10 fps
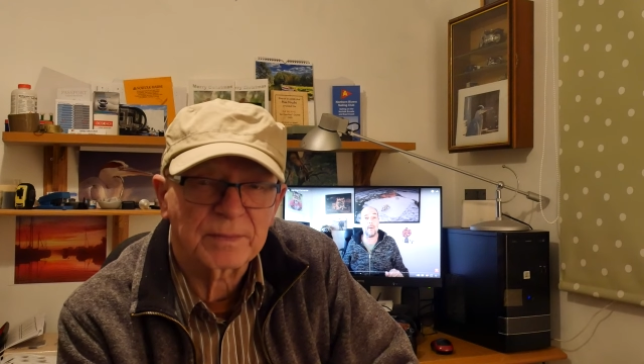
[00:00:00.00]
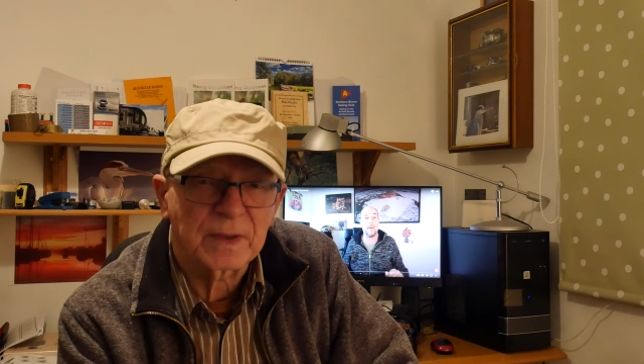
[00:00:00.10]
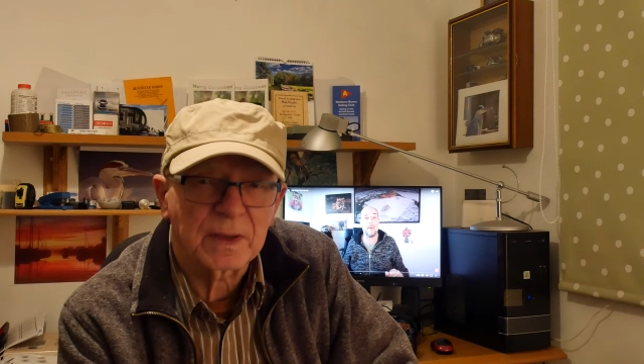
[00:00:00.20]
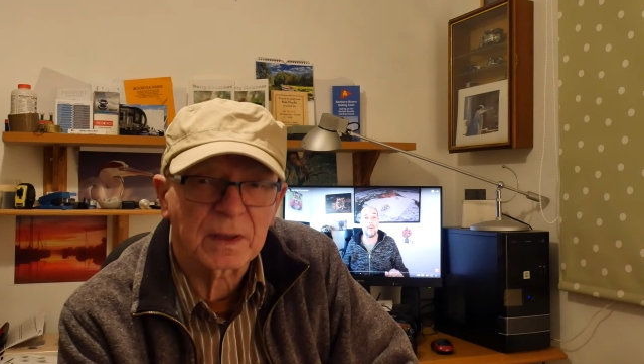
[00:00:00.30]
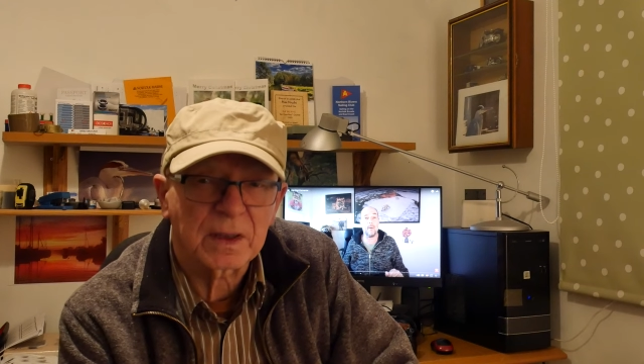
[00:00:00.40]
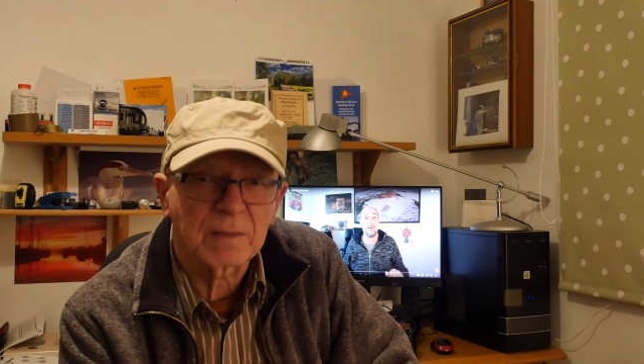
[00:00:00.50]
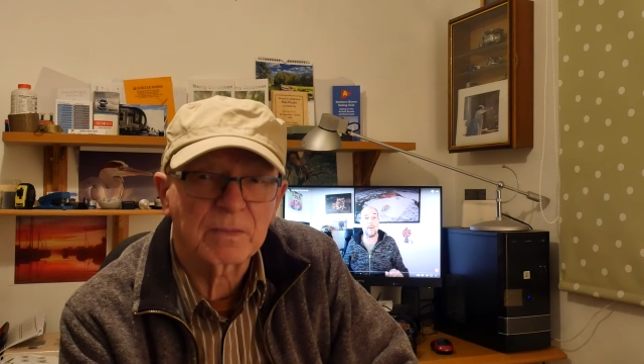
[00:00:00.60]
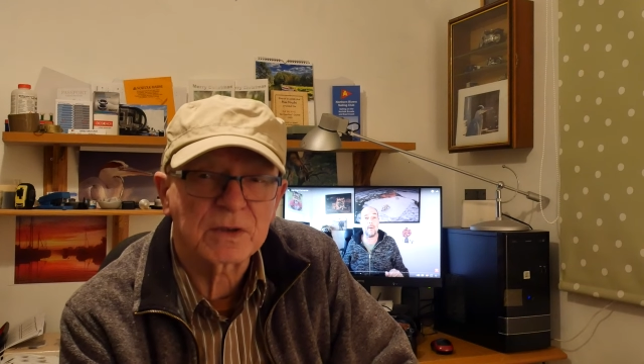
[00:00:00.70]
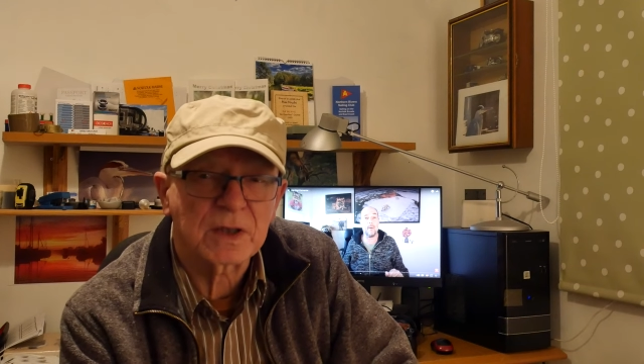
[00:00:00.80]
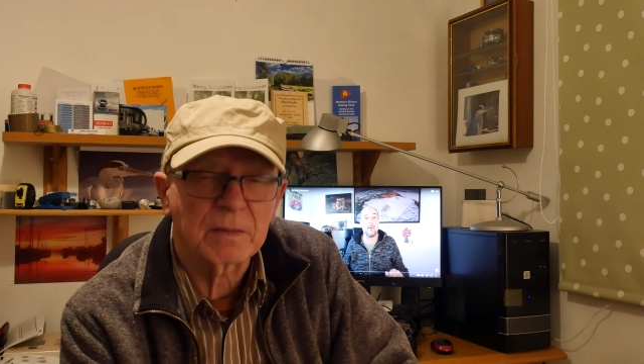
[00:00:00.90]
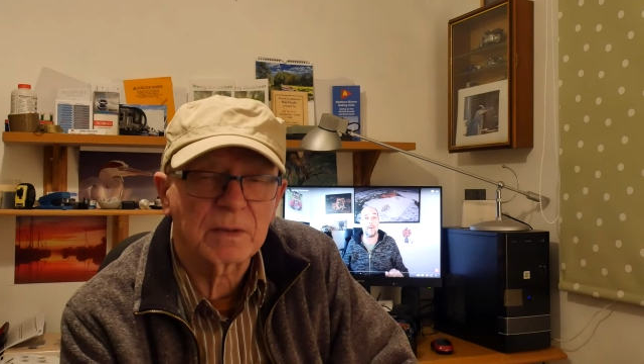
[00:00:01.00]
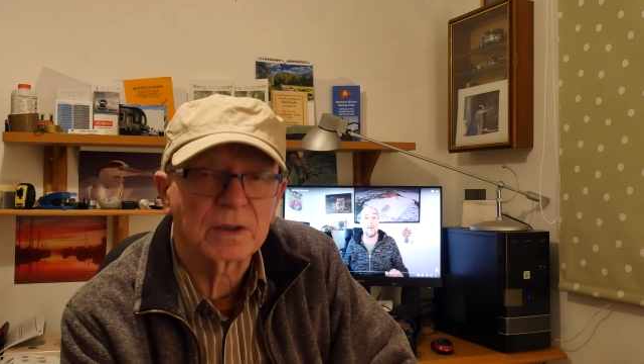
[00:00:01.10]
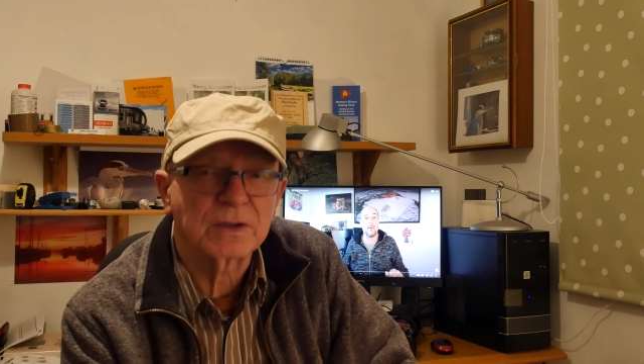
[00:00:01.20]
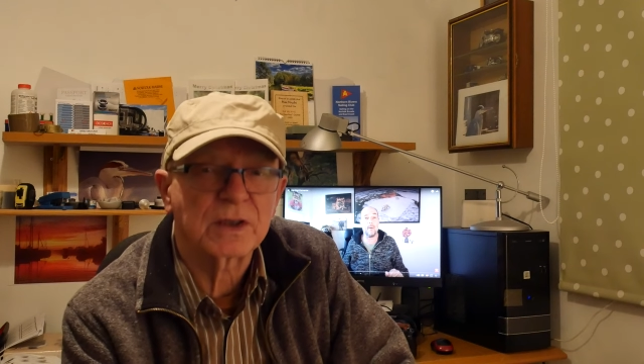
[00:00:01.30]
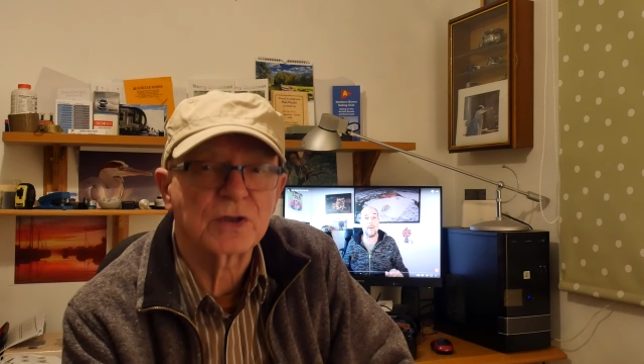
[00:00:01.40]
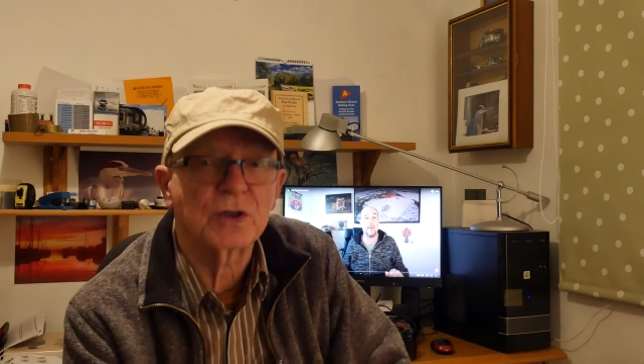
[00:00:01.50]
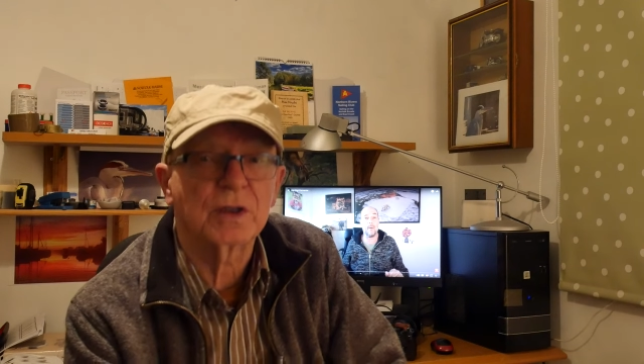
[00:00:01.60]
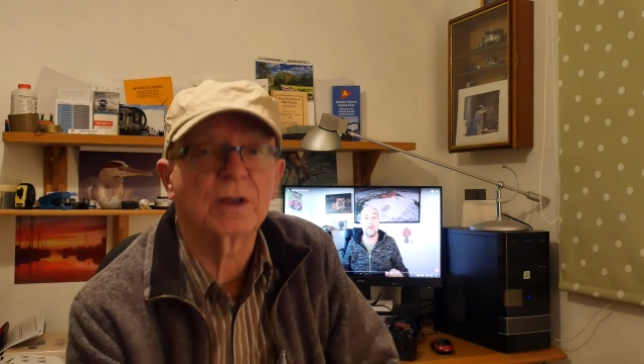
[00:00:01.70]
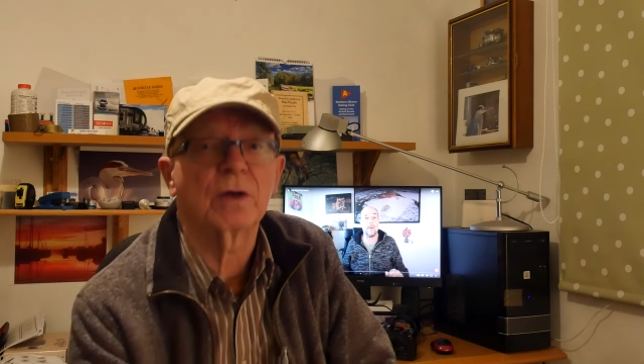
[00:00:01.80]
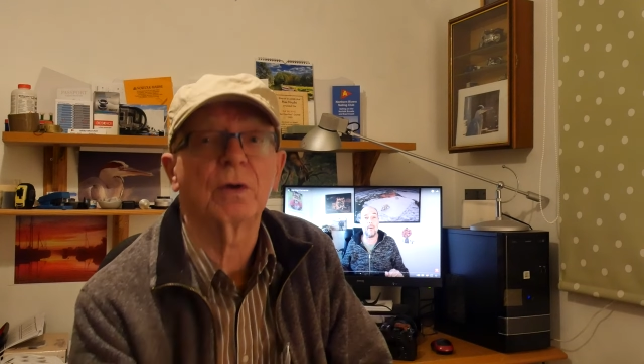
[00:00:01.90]
Now the camera stabilization
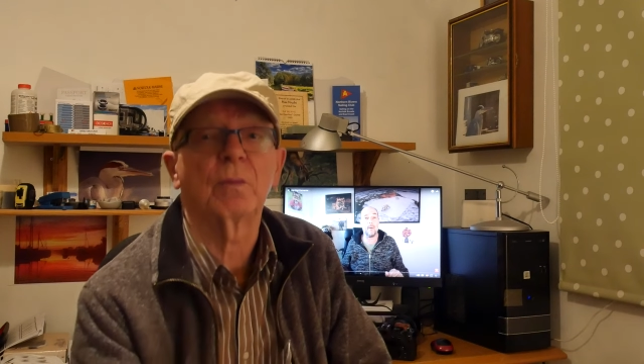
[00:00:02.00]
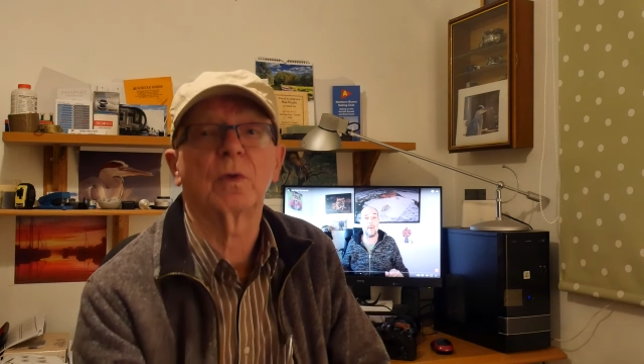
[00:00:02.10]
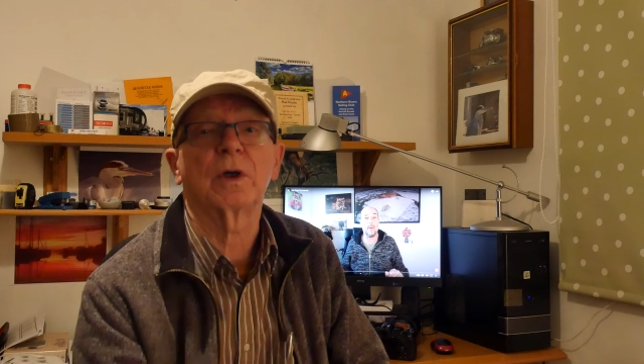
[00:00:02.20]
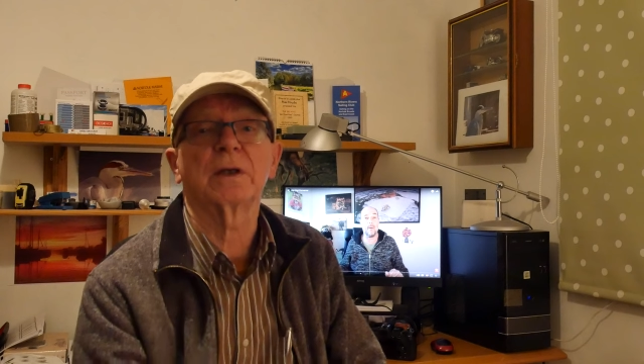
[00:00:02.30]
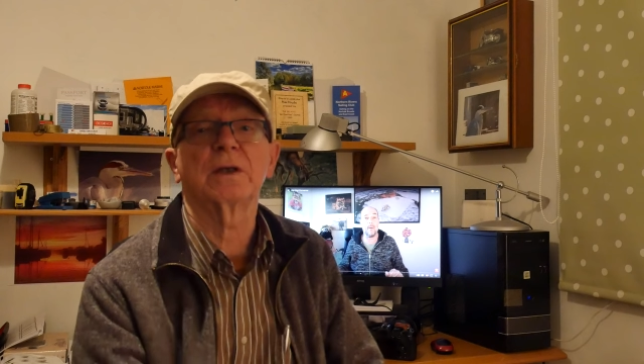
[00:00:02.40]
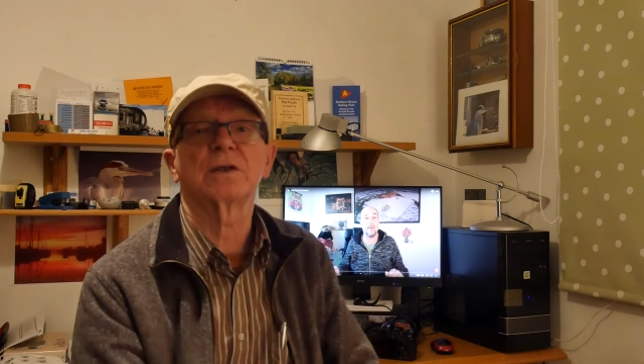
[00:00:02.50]
in the OM1